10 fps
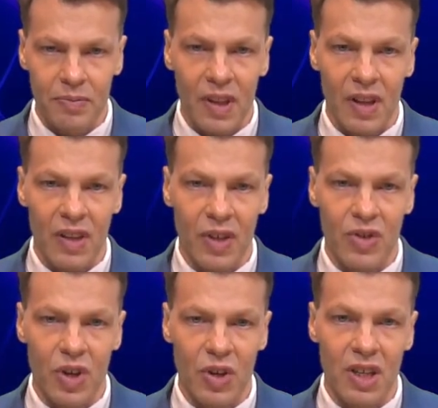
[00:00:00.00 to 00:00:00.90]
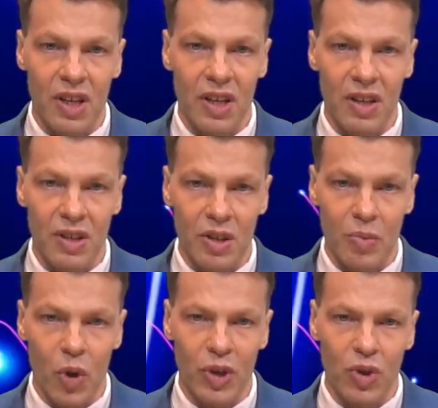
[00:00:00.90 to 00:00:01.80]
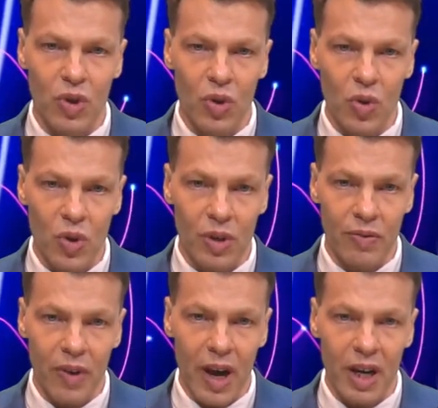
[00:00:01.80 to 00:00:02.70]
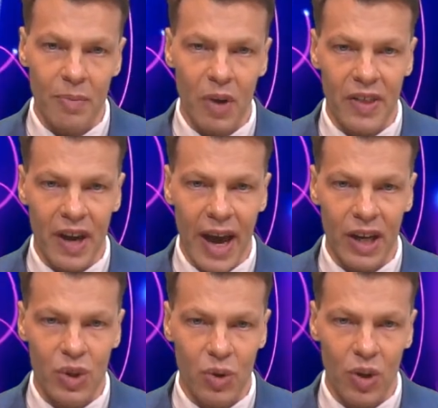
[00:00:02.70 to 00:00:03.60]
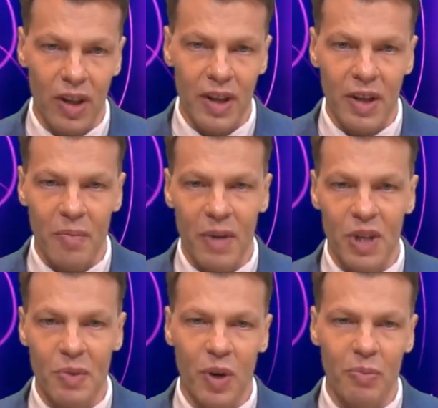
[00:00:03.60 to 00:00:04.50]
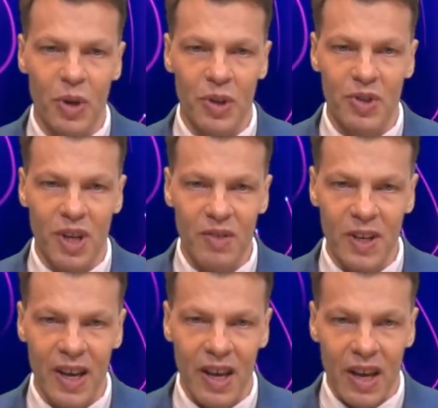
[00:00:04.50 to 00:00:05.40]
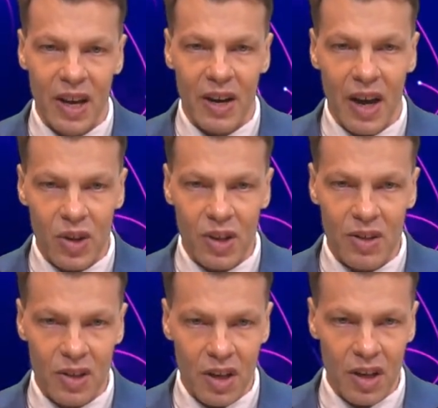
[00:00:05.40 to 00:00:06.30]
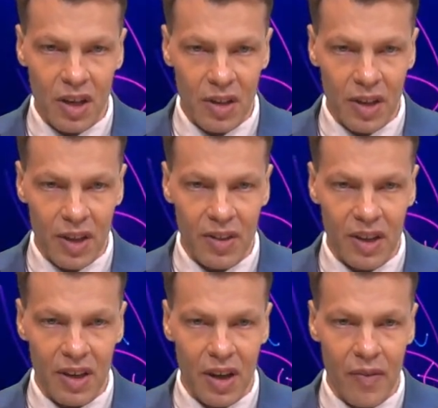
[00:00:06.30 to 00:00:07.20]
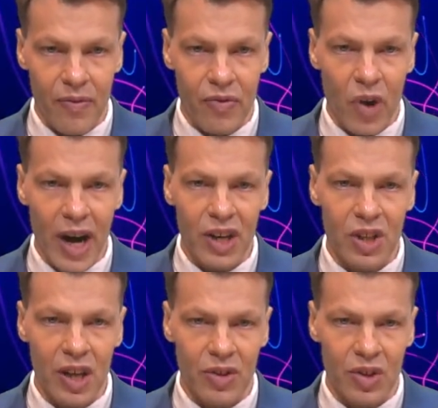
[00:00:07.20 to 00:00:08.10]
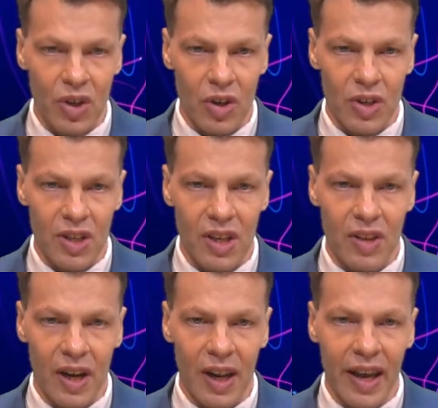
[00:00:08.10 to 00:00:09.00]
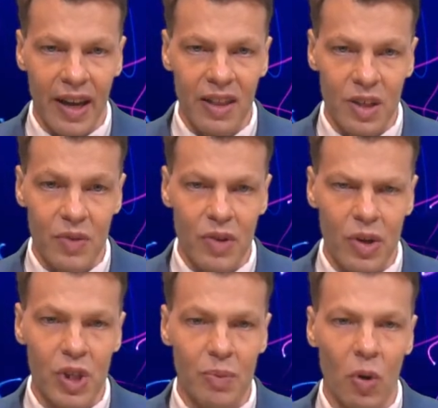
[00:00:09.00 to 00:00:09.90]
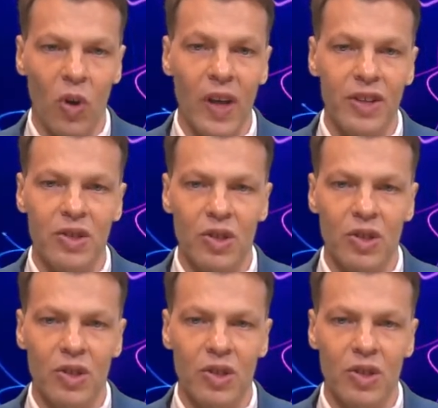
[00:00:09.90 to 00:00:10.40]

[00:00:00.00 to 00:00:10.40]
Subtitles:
the uncertainty is 0.2 divided by the actual measurement 1.7. Now you can see here that the fractional uncertainty in the length is very small. That's,